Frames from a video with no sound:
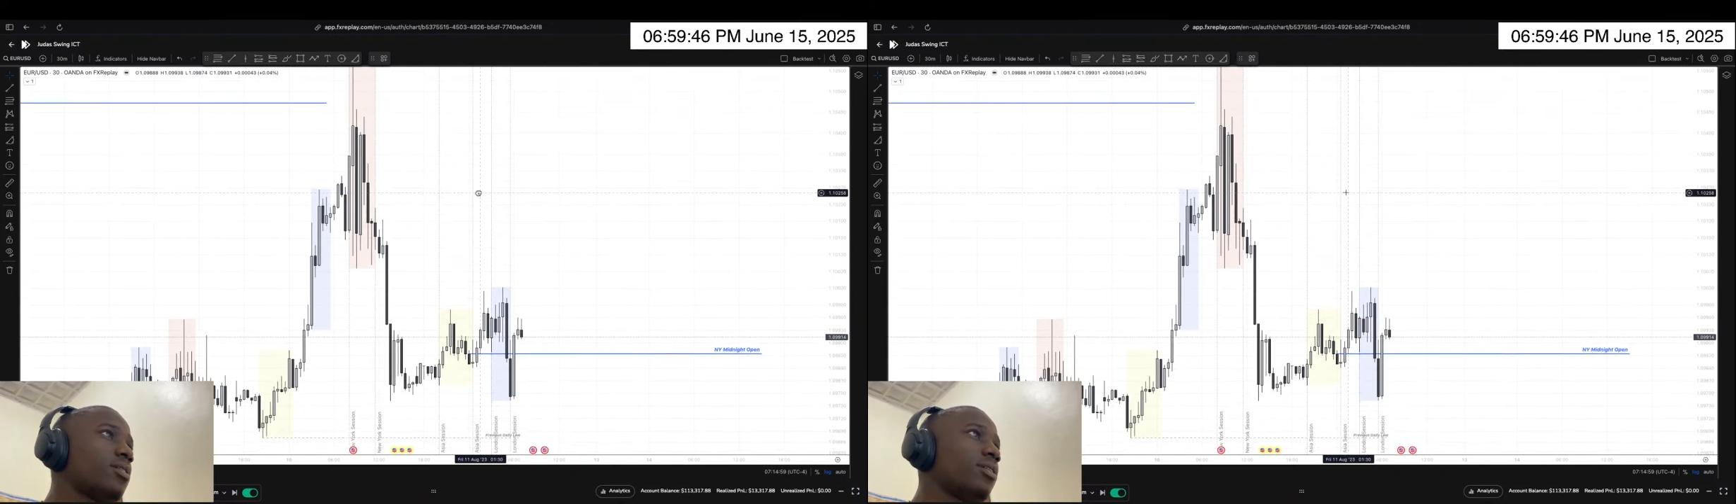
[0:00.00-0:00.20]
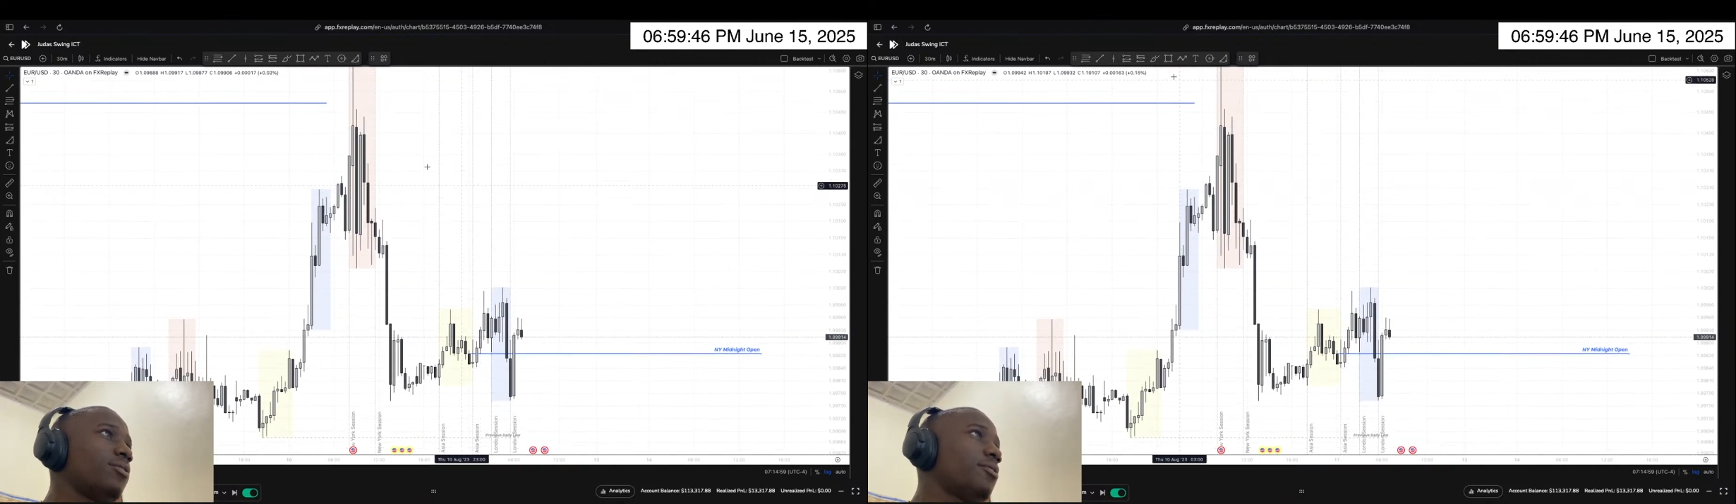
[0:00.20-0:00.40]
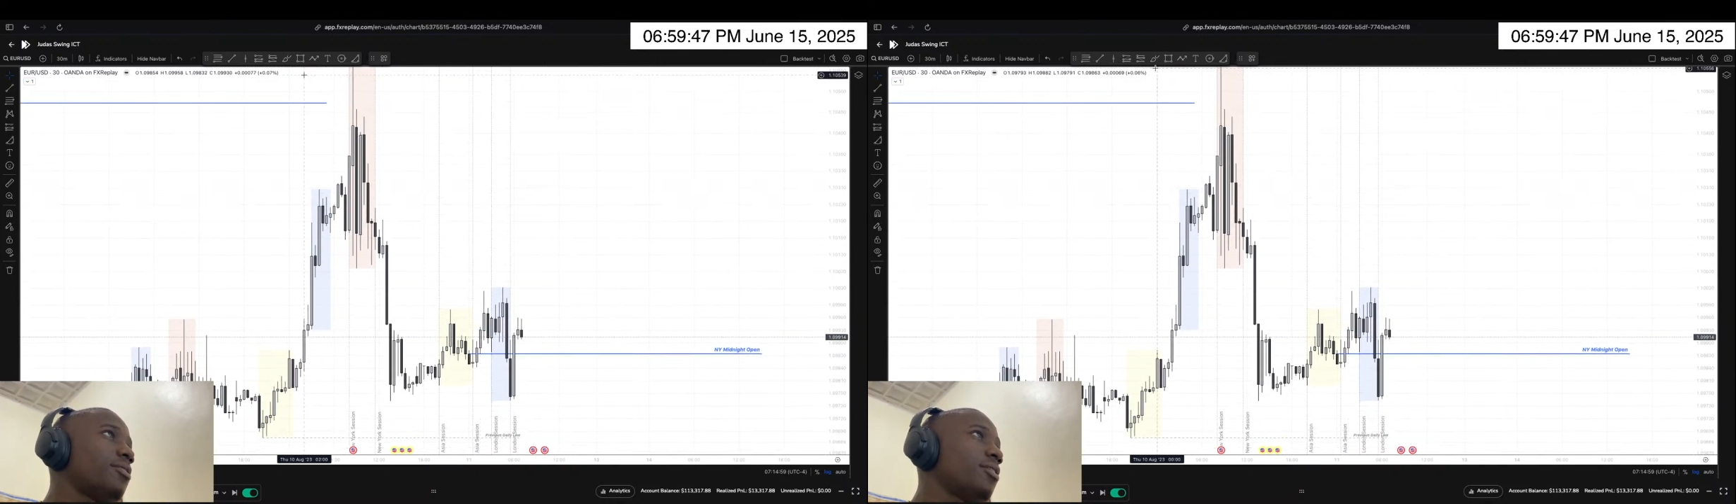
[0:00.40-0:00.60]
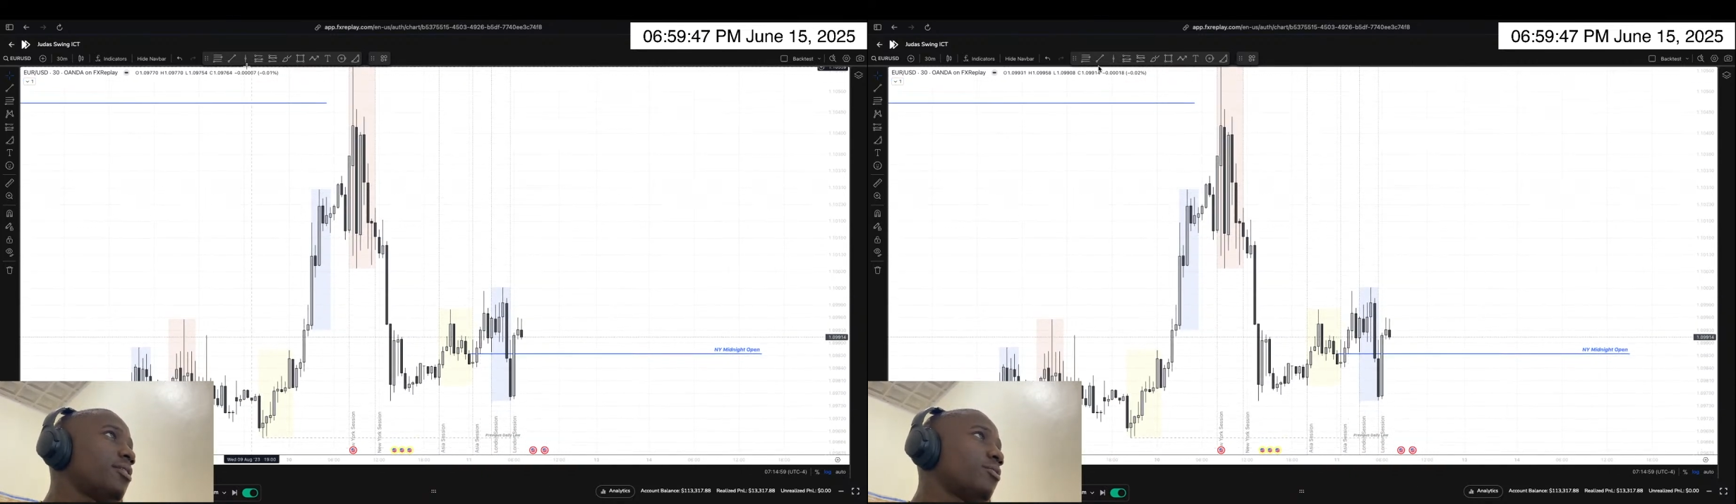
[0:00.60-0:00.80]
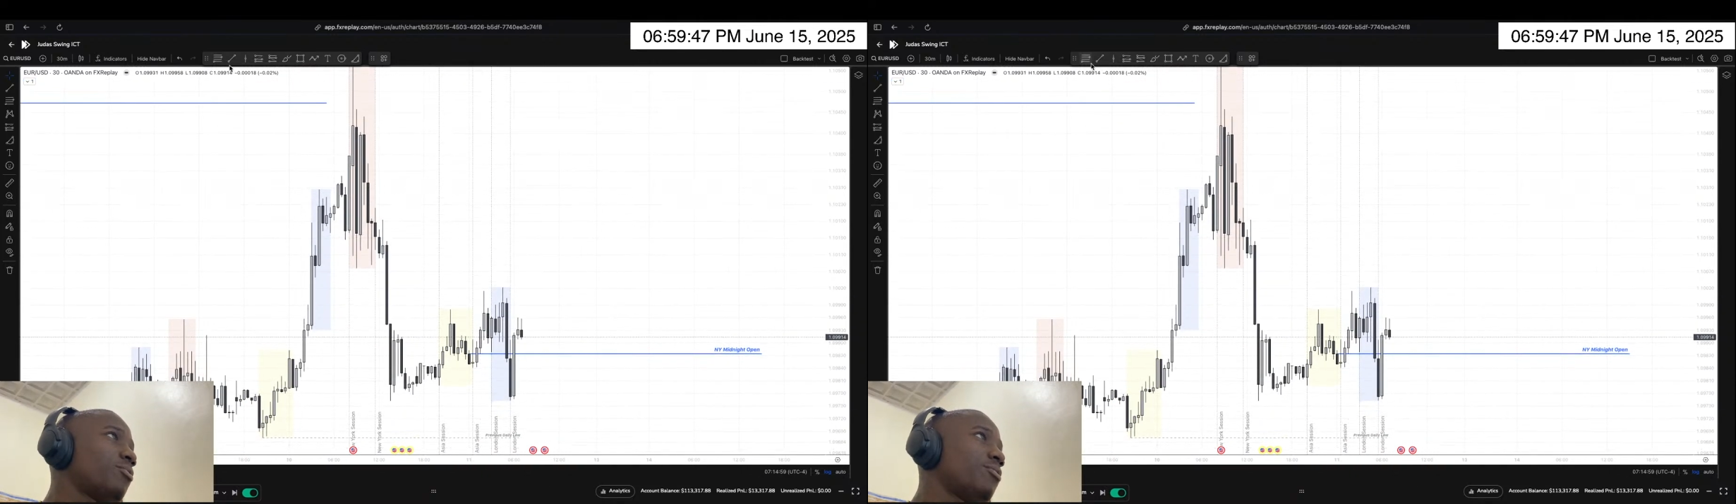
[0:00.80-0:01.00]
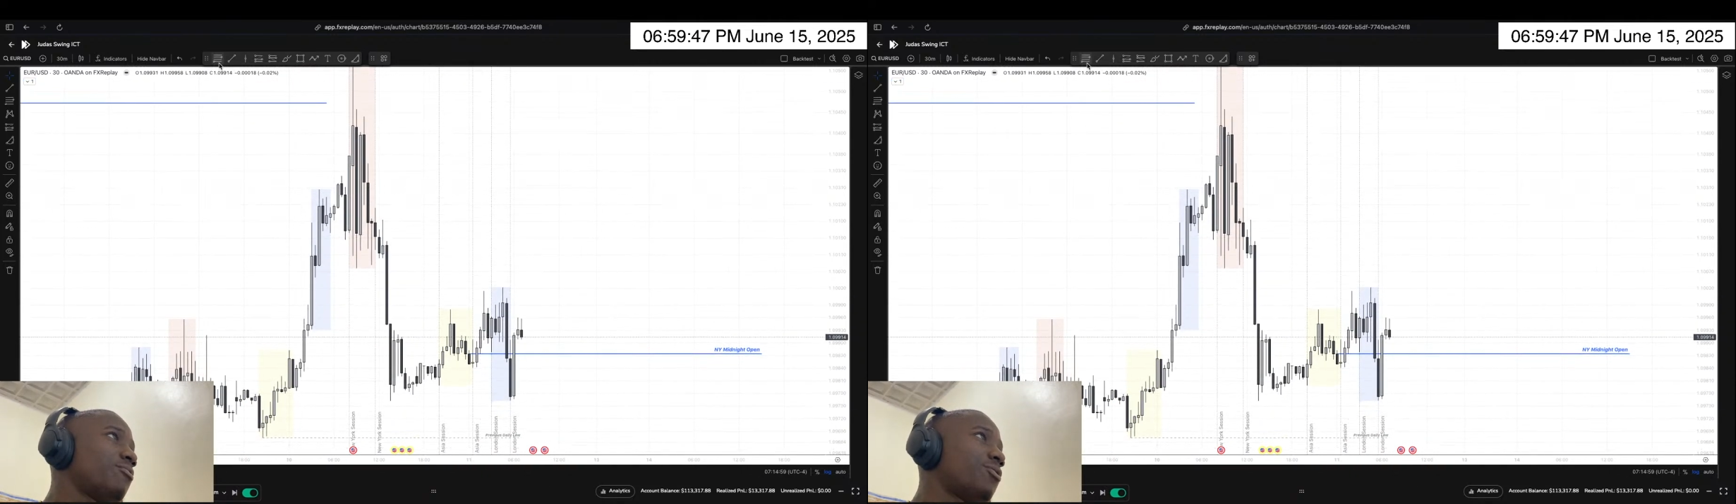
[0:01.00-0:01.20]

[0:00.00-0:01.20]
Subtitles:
I don't think that we've